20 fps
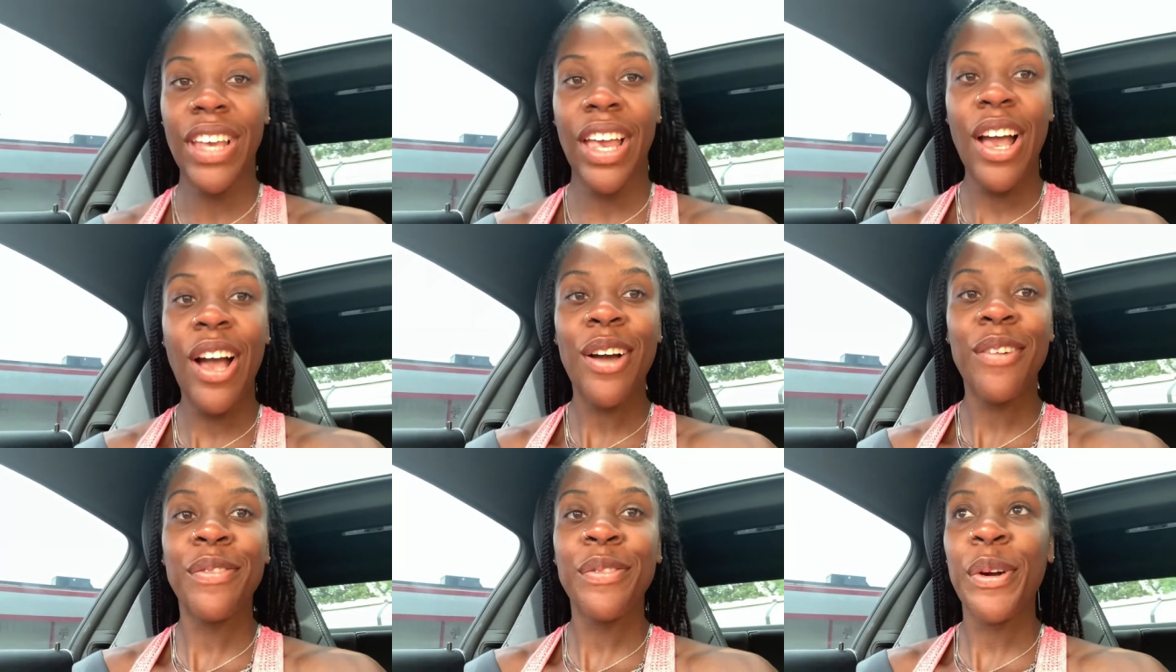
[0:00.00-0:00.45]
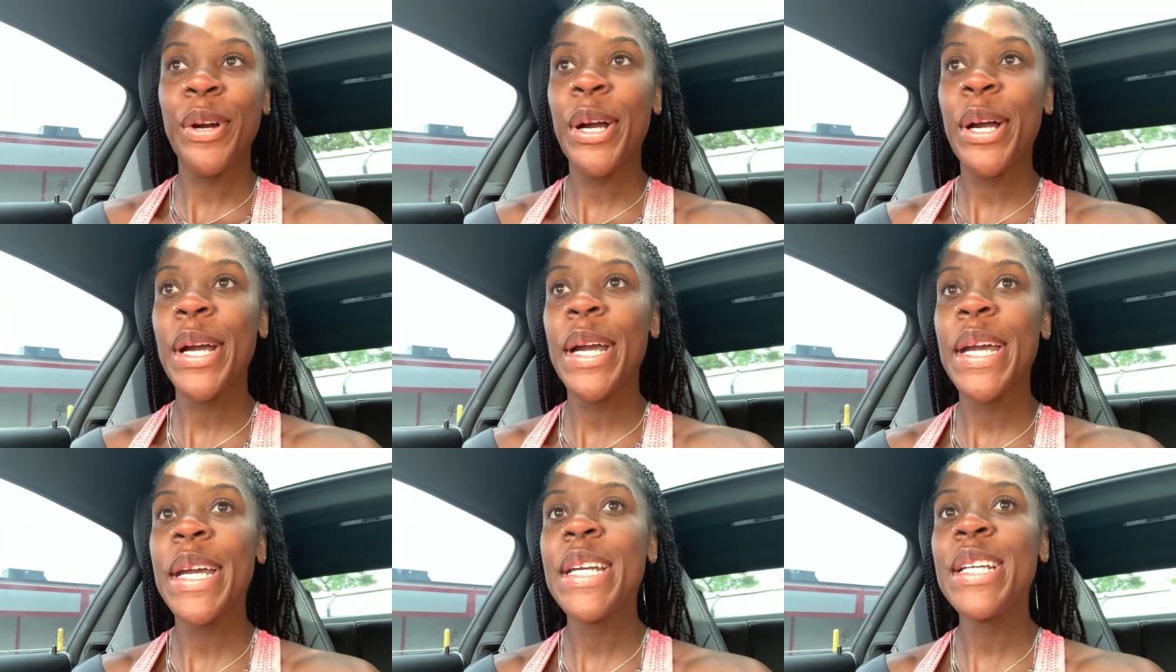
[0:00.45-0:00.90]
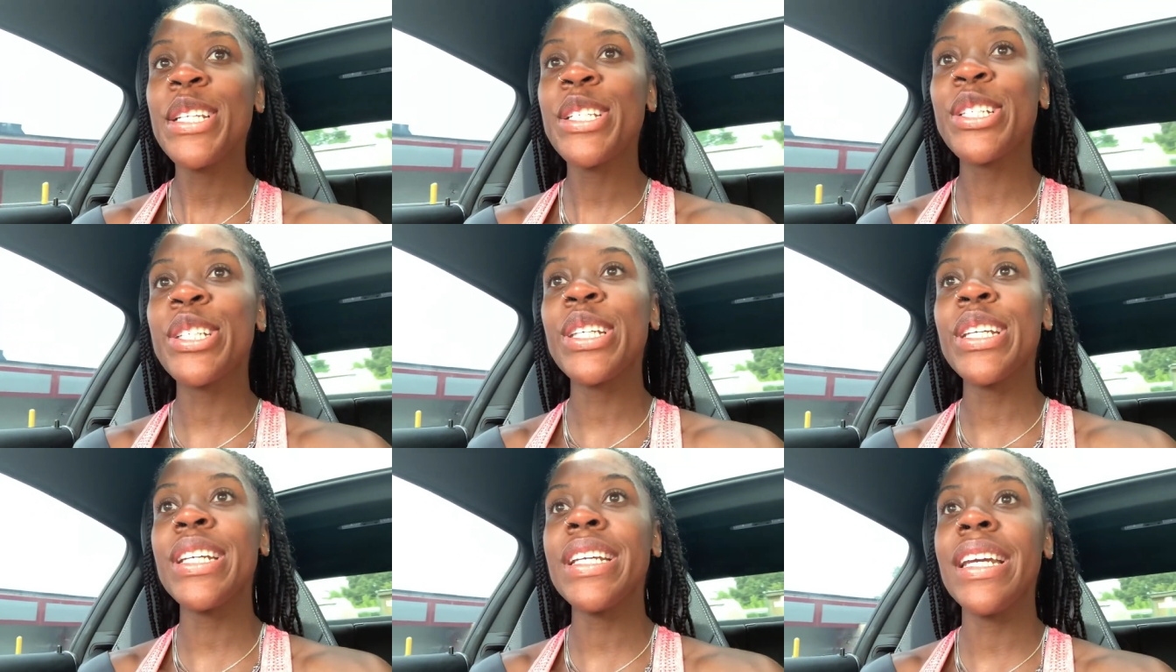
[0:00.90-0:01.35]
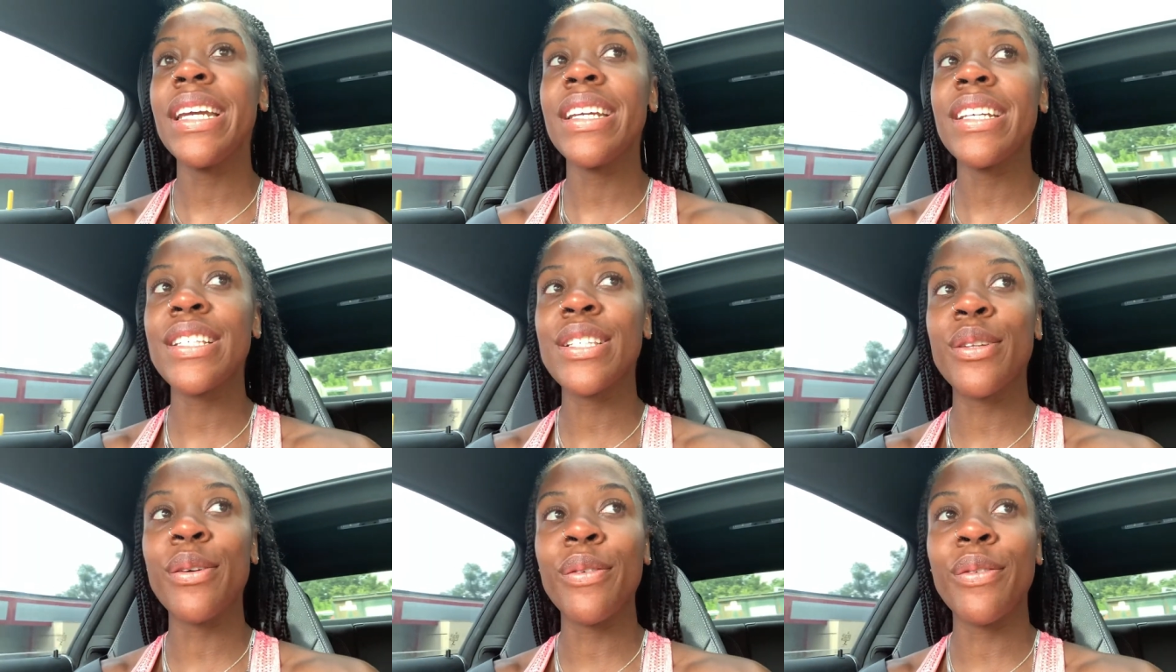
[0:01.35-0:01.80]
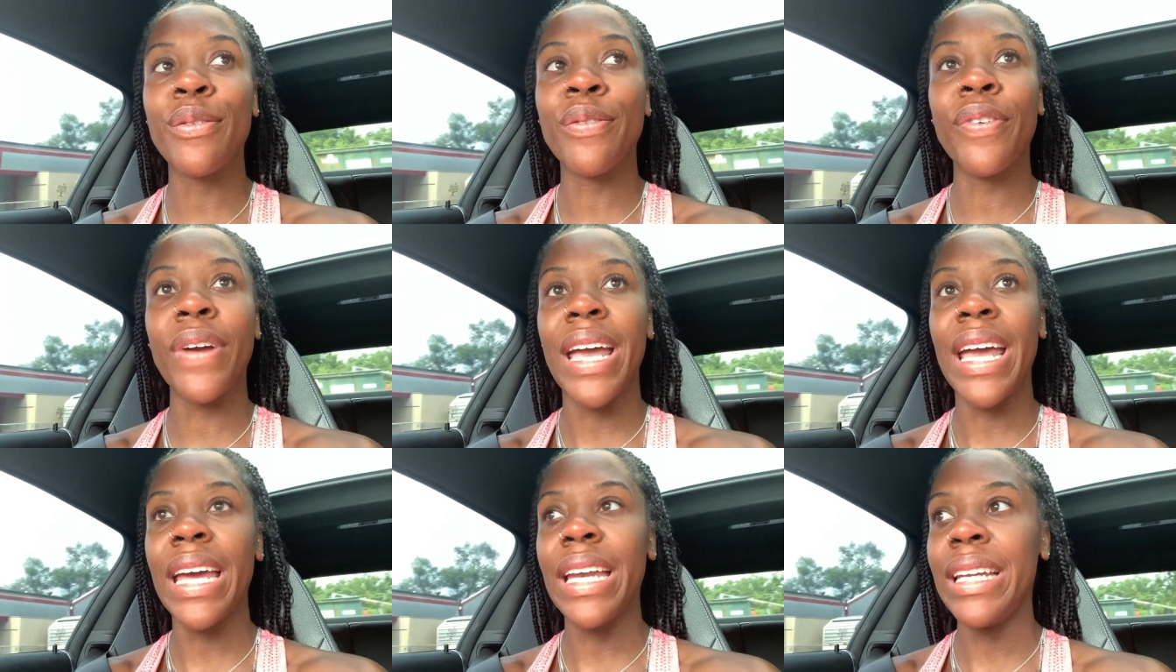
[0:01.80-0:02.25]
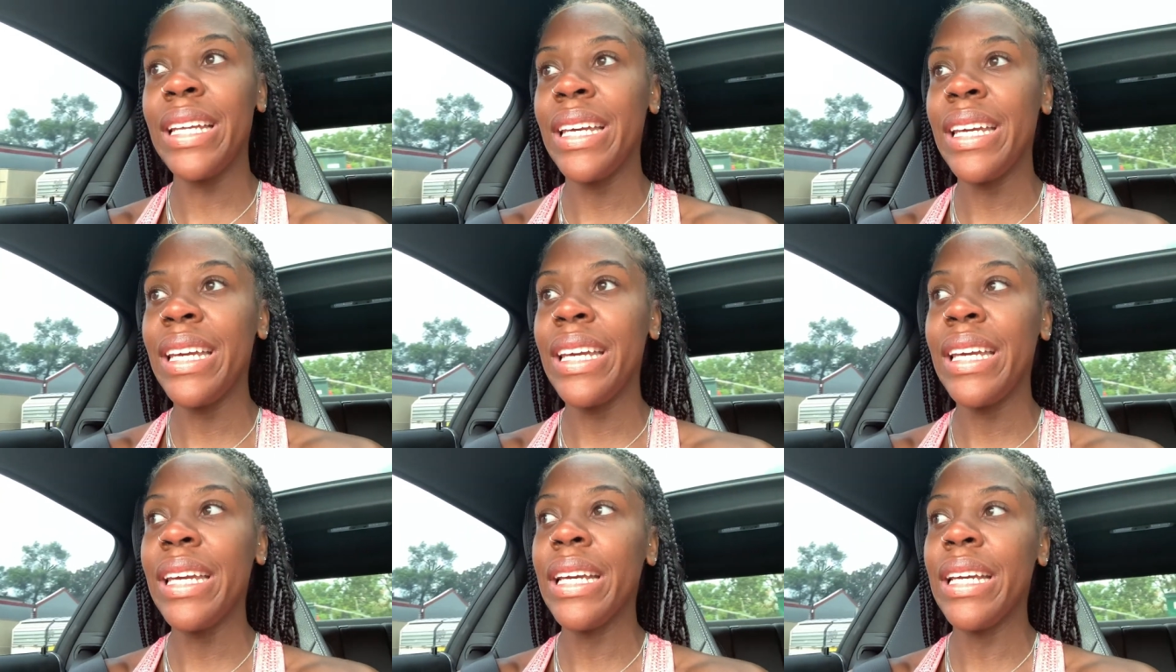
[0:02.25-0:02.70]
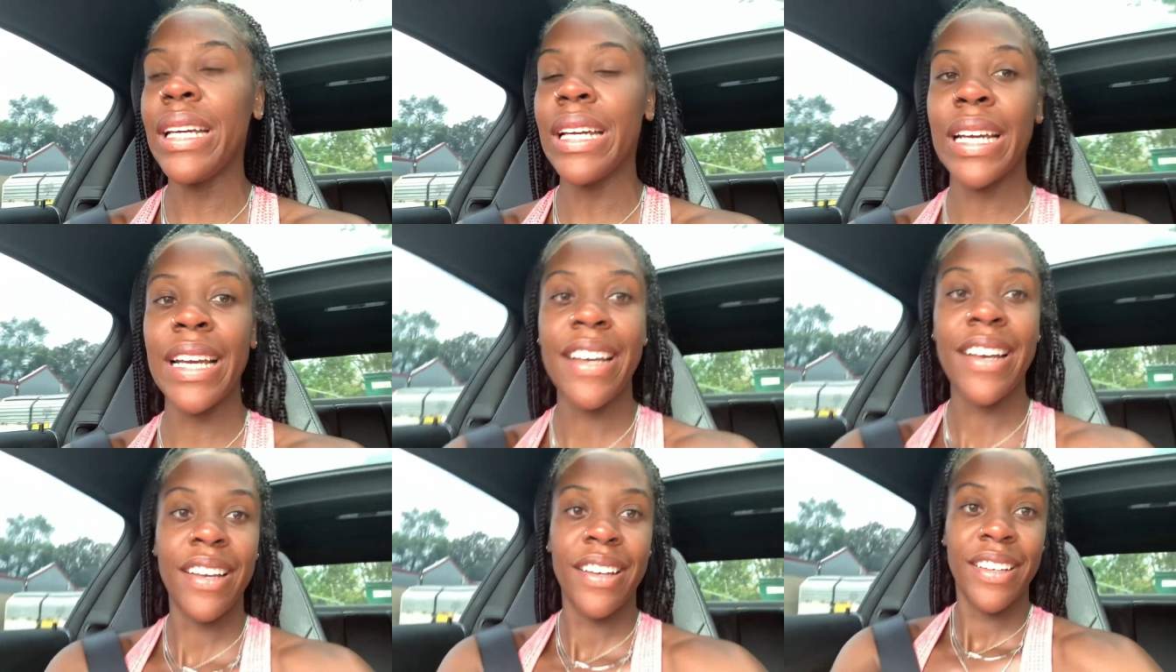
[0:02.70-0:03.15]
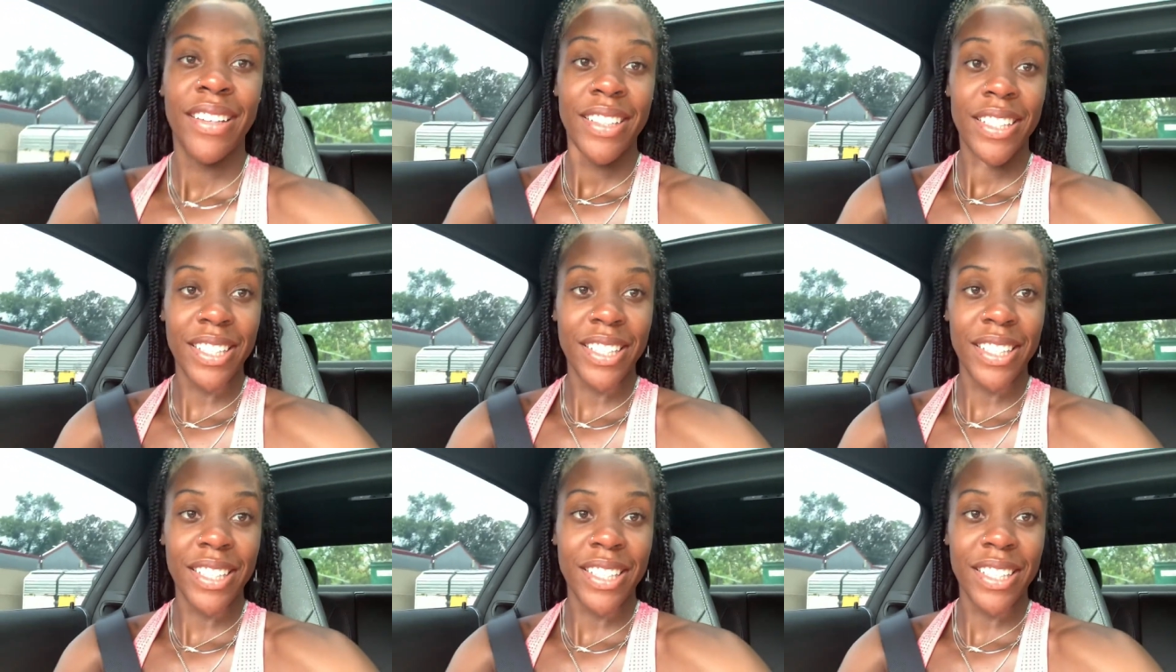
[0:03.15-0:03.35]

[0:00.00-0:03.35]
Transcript: All right, she is ready.